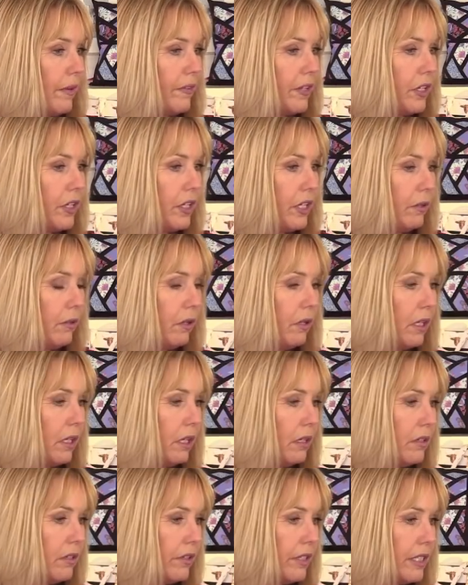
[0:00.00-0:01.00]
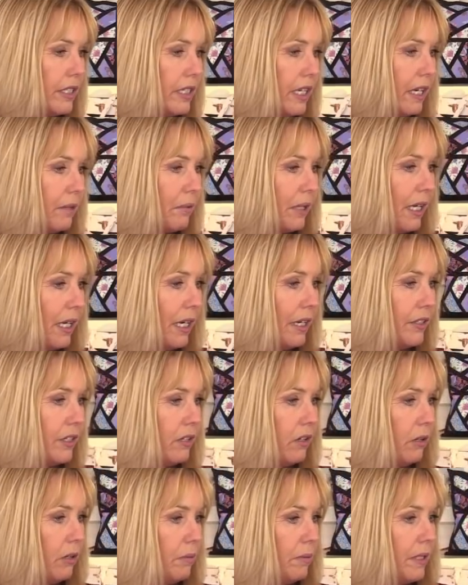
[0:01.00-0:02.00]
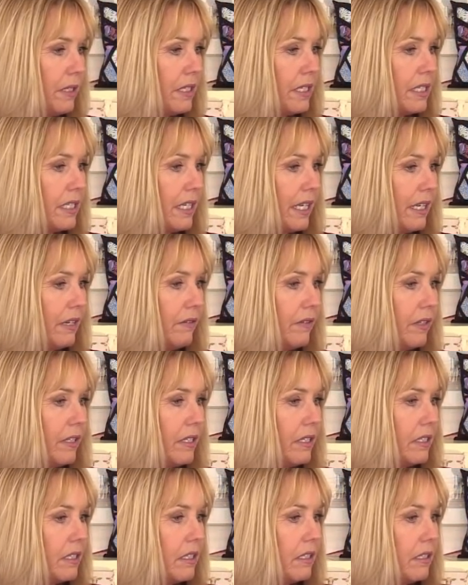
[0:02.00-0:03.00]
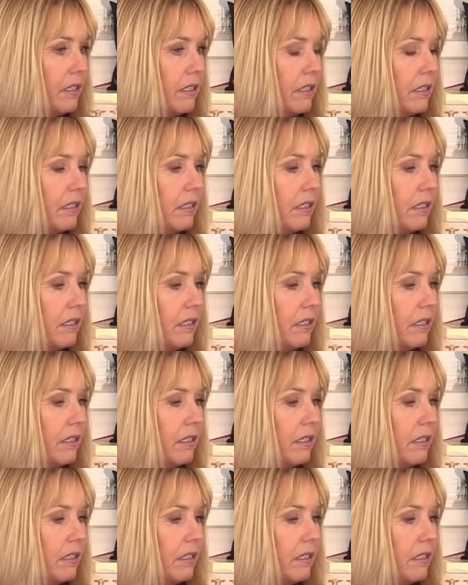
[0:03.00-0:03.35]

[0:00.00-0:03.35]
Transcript: If the QR code's on your tablet, how do you copy it to save it?